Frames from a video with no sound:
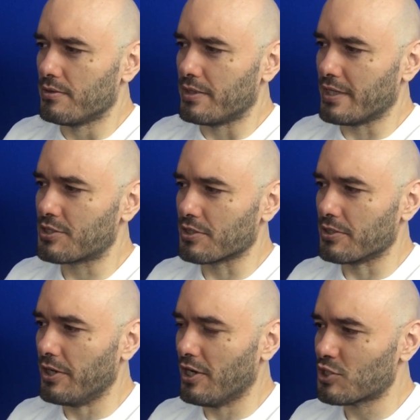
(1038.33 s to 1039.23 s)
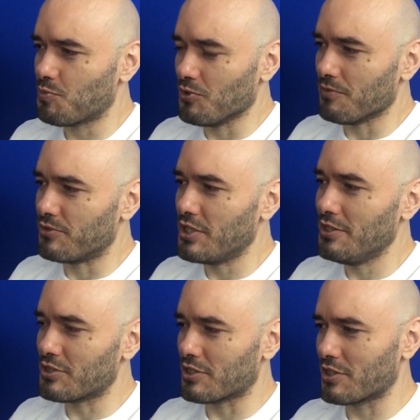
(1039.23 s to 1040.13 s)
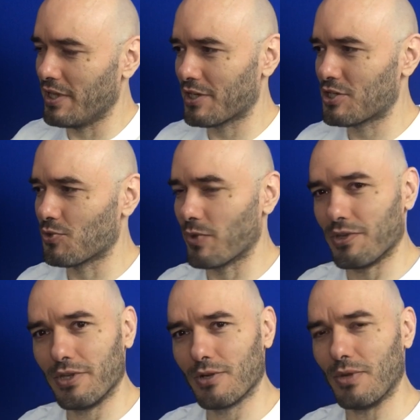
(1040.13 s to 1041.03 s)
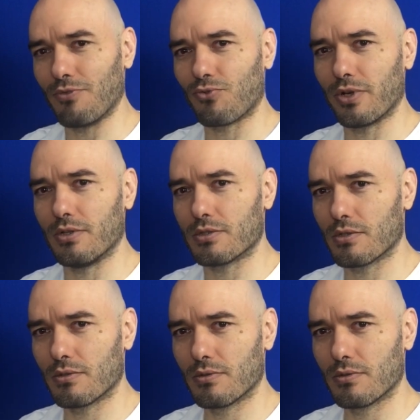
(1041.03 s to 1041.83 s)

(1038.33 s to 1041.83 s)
That's the gospel of Jesus in action right there, my friends.